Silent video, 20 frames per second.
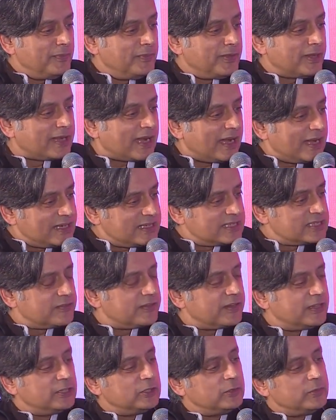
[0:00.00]
the kind of
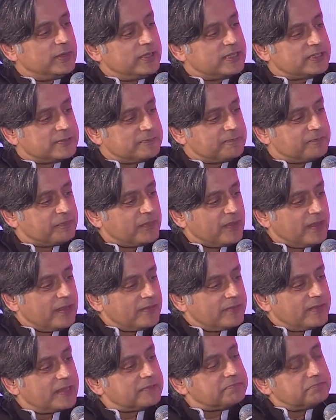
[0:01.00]
Hinduism
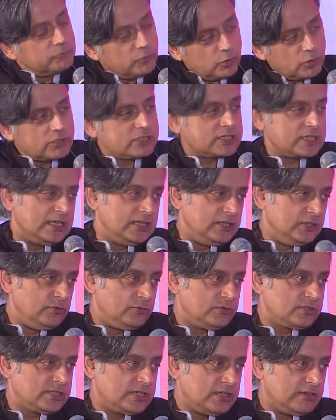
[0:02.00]
that most
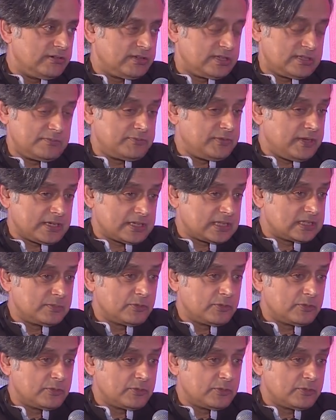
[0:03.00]
Hindus cherish and practice,